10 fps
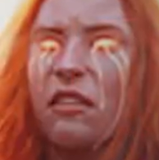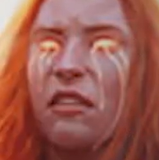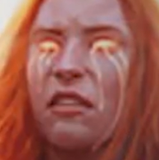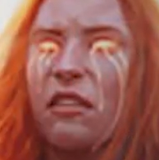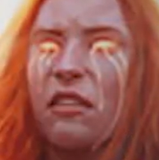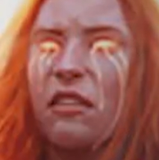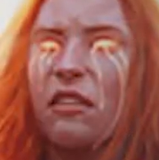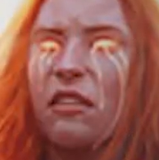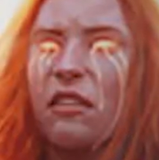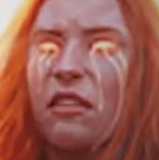
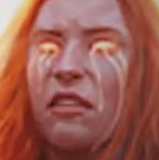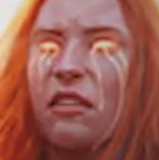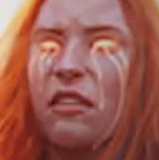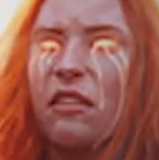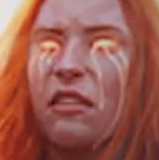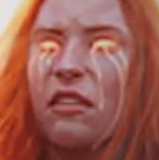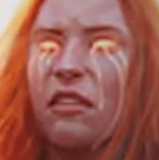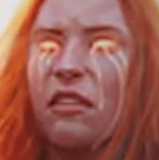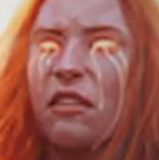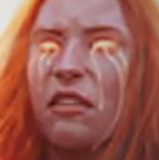
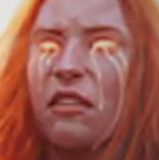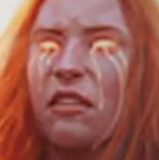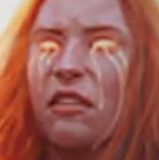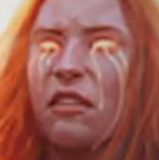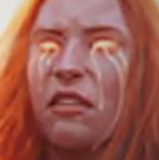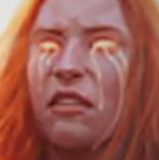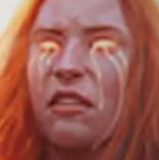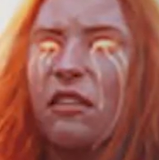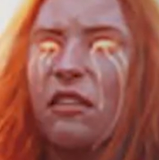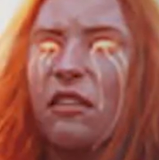
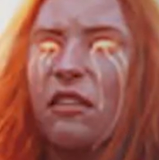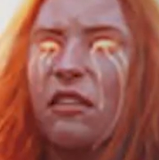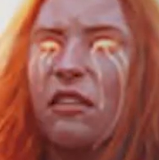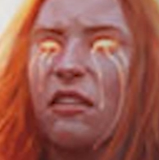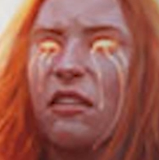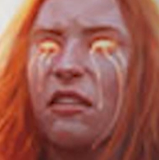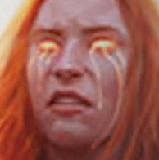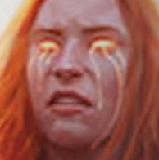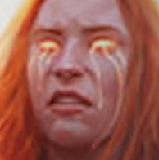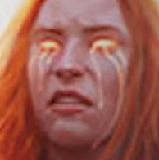
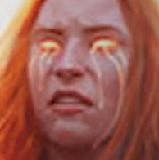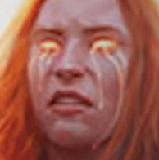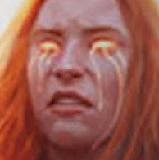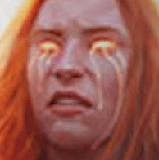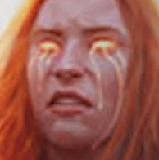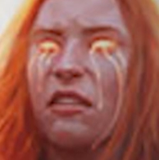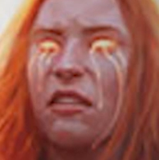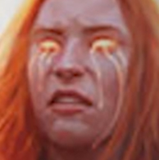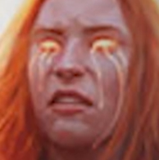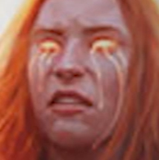
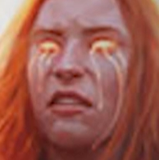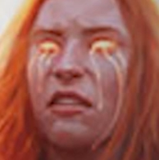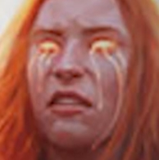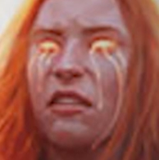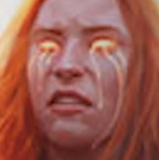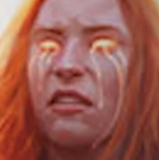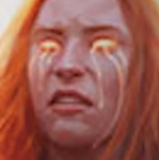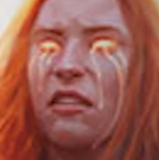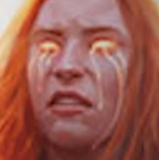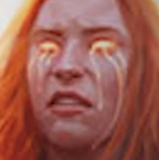
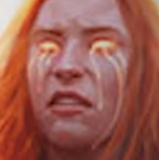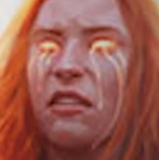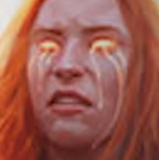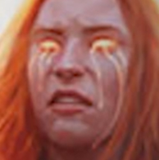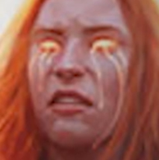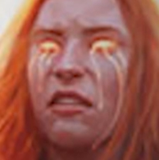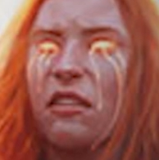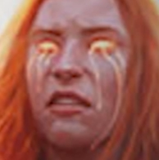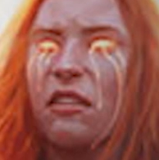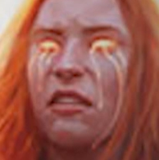
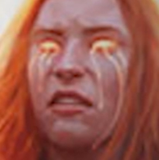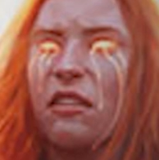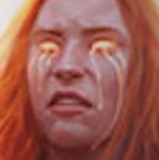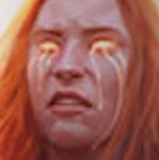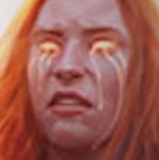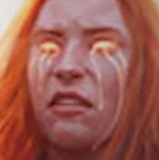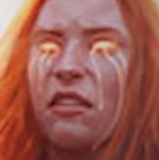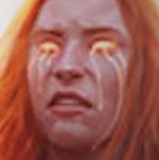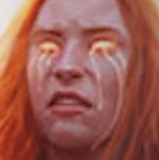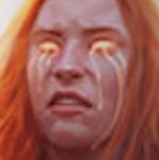(silent)